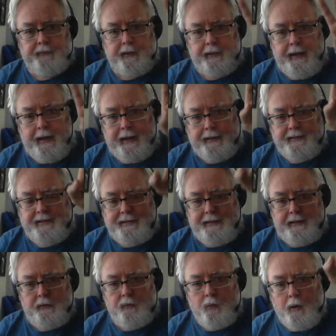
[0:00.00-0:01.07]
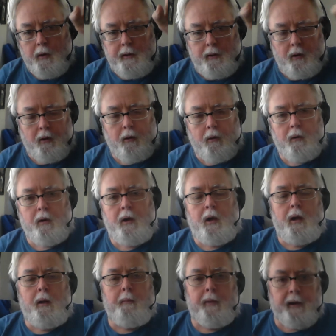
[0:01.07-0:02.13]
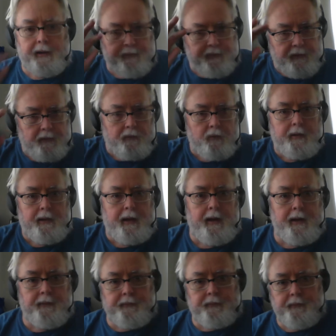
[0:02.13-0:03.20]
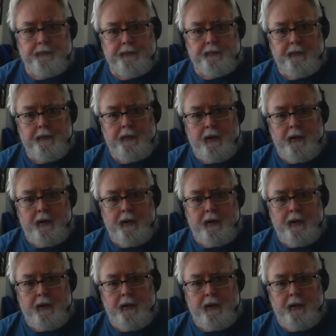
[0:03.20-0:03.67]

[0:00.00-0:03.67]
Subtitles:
I can't see through a hill, but I can see through gases.